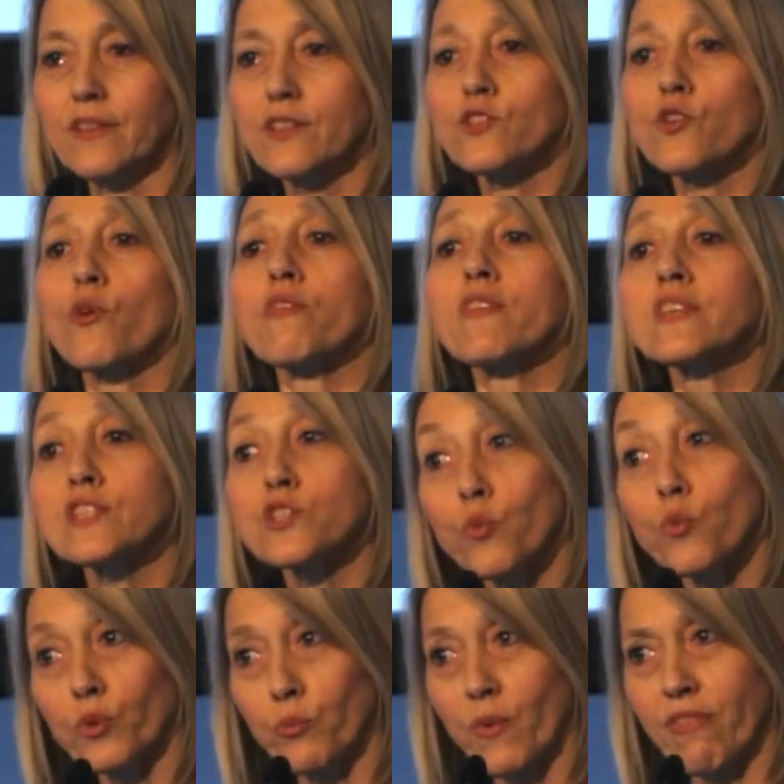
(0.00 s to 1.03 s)
So this is
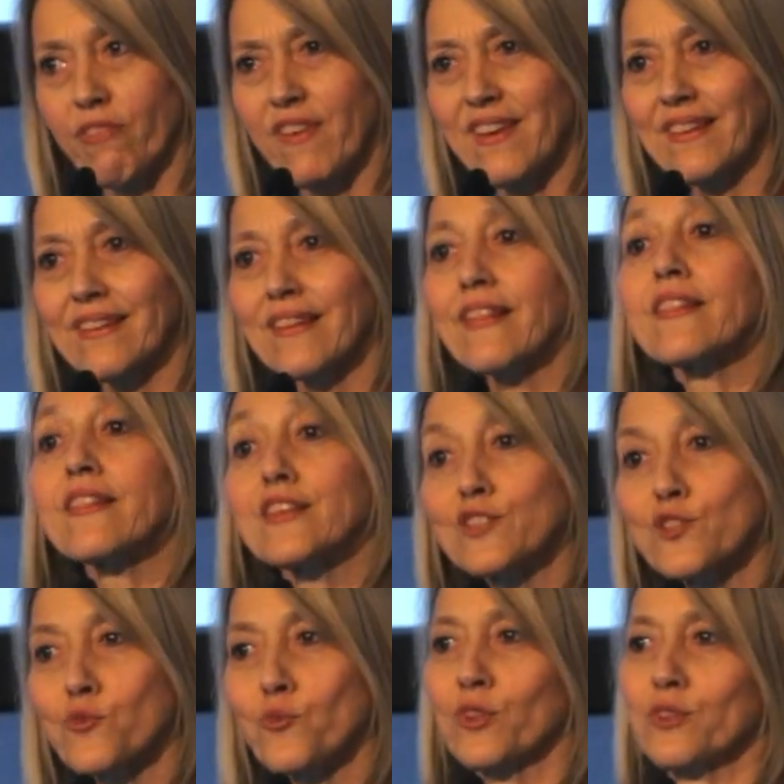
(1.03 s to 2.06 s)
what we think,
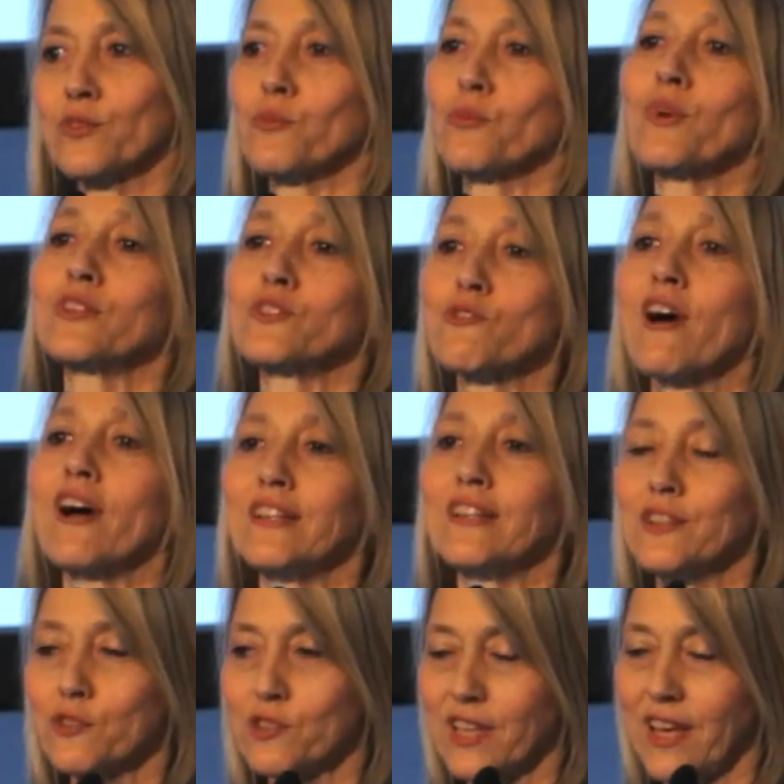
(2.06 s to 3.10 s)
this is what we're trying
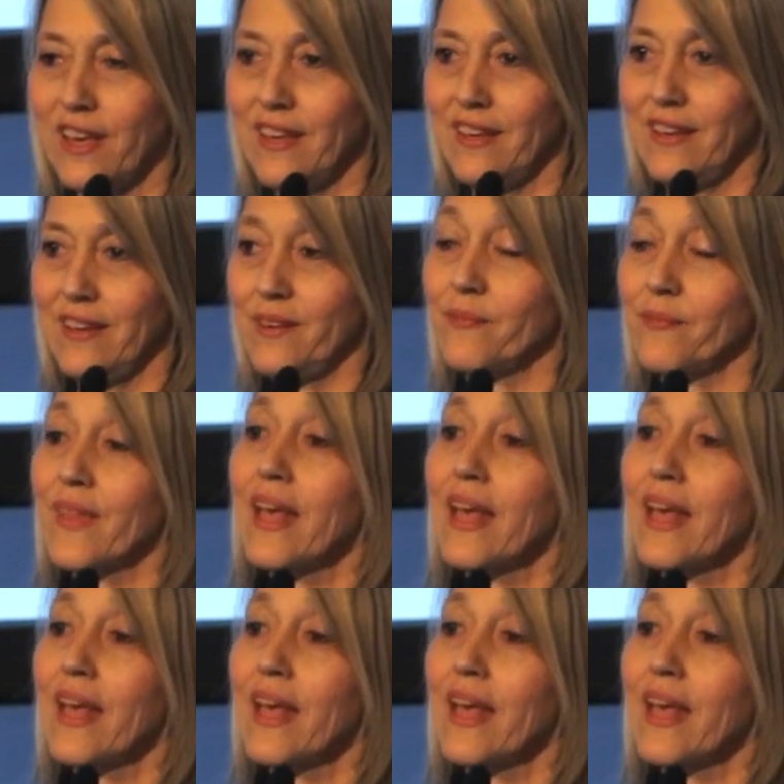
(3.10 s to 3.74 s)
to say here.